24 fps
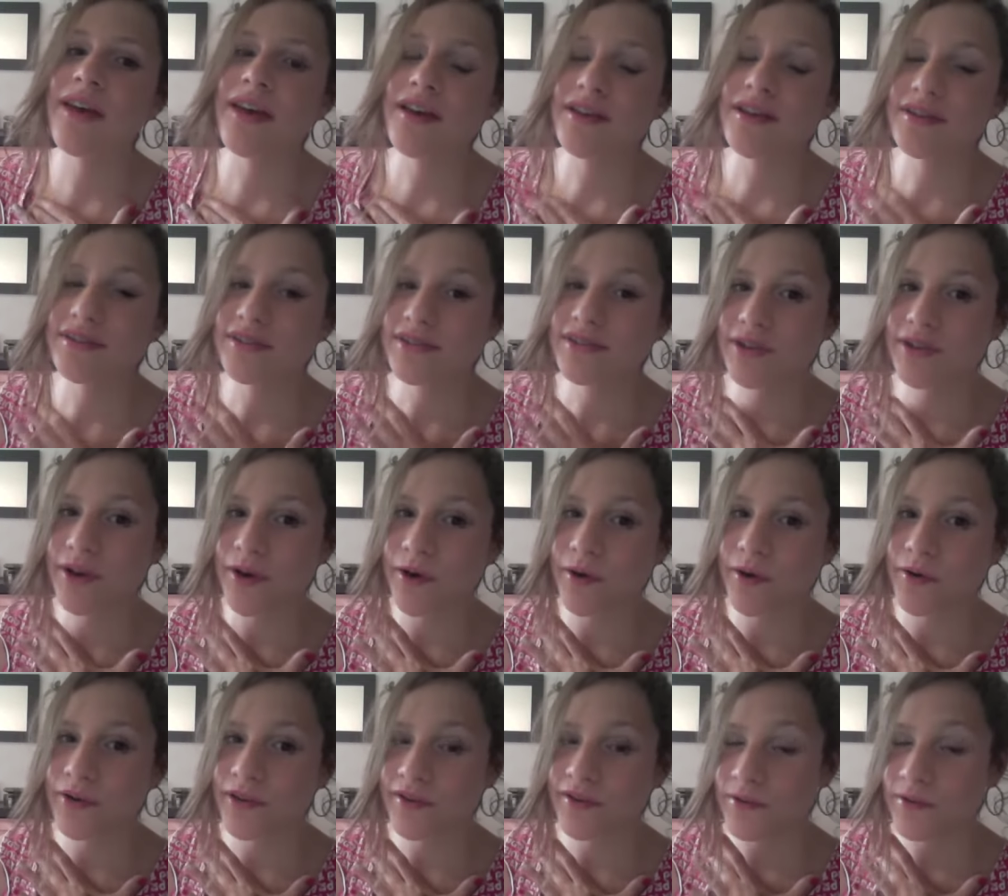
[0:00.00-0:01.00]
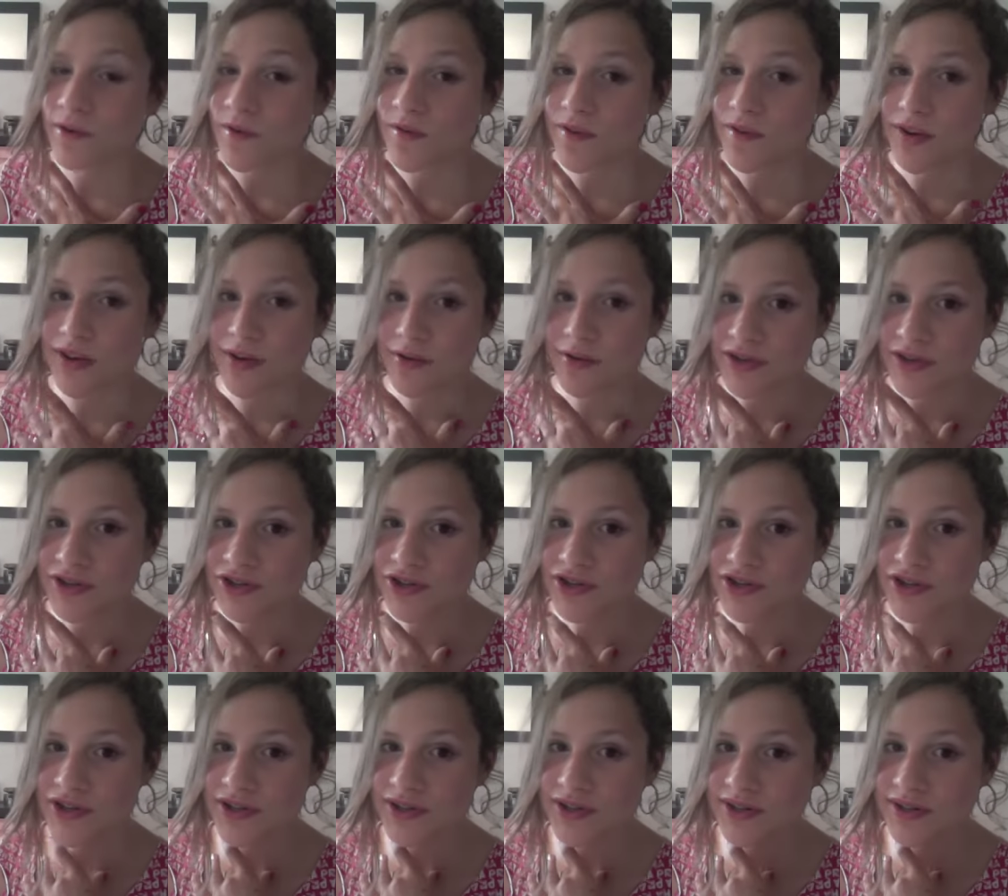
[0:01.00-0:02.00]
So, if you have any
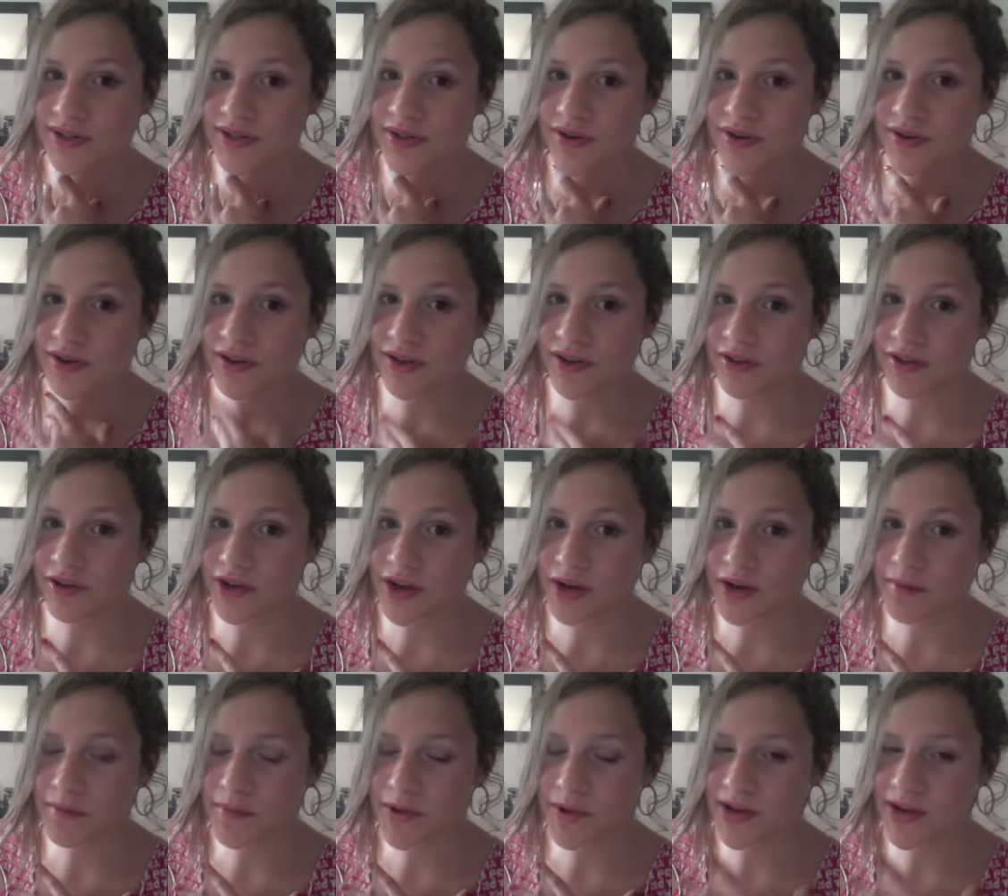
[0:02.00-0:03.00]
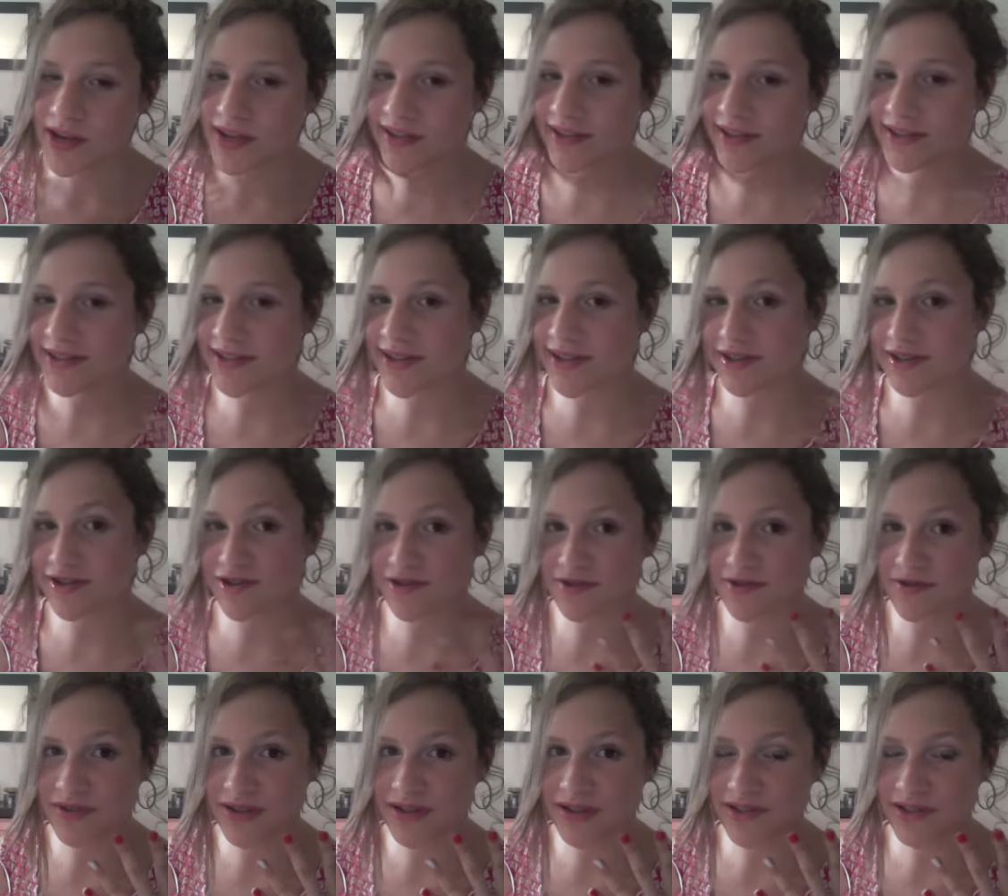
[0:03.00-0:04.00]
questions on other companies that do
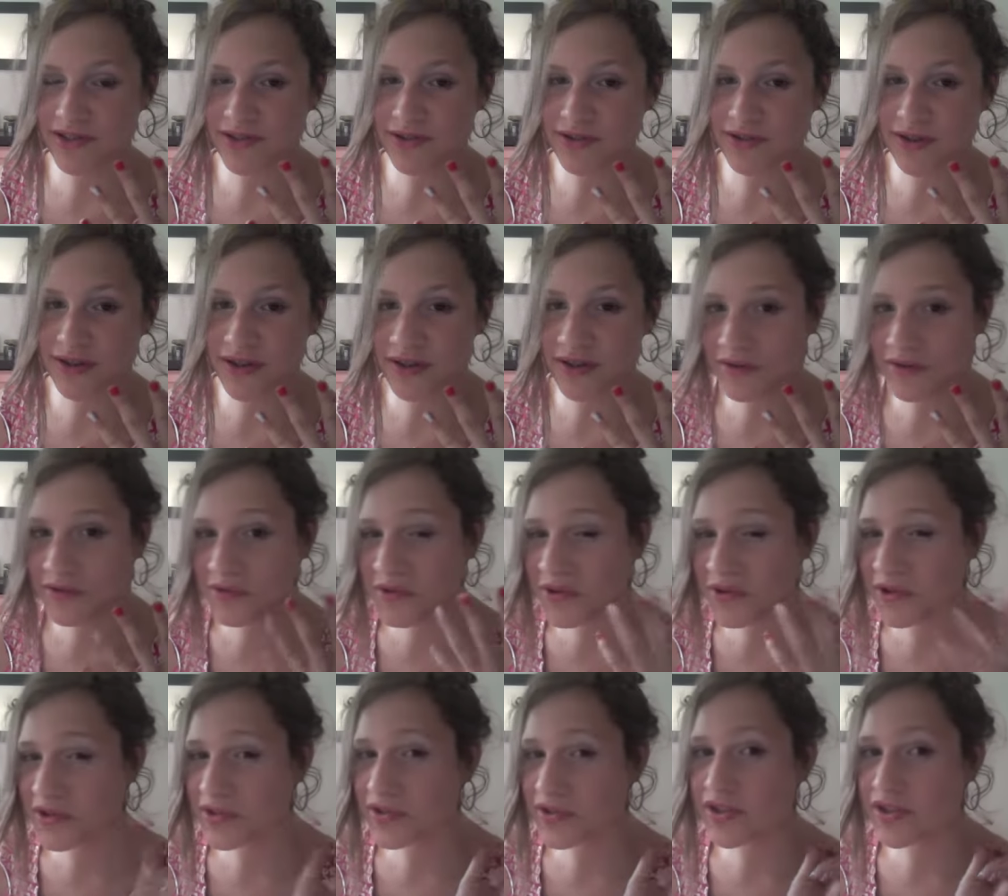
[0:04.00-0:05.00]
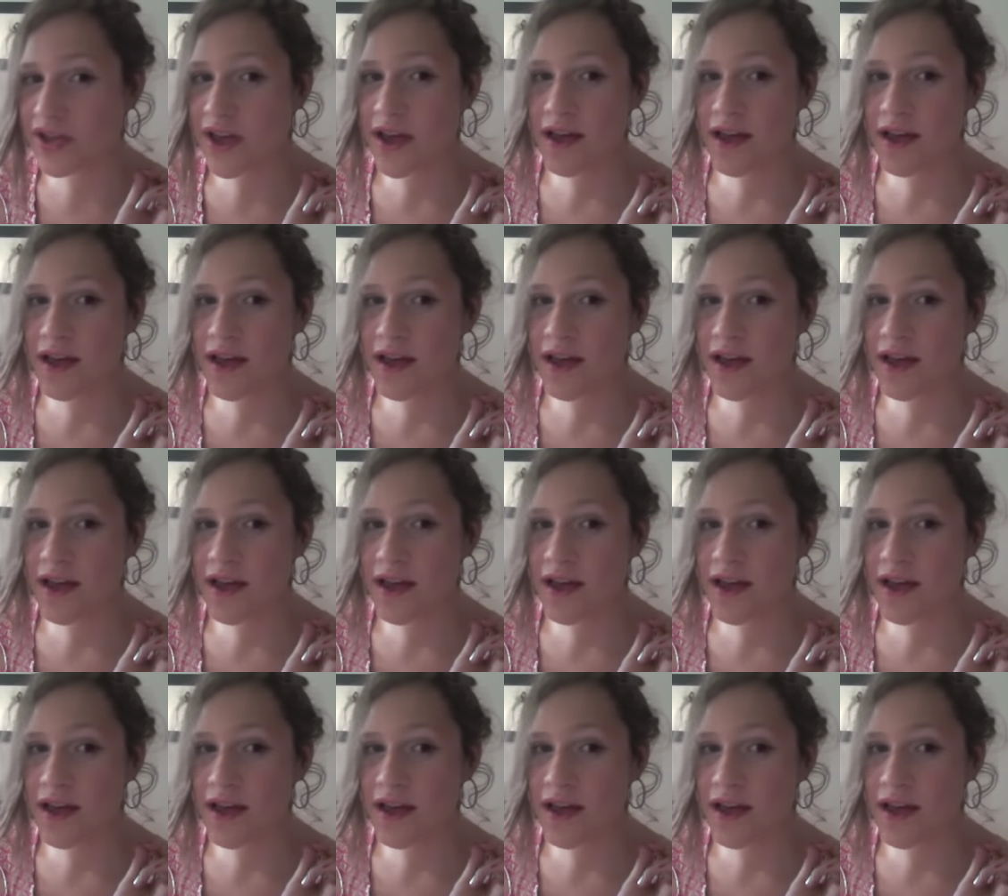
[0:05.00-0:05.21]
test on animals,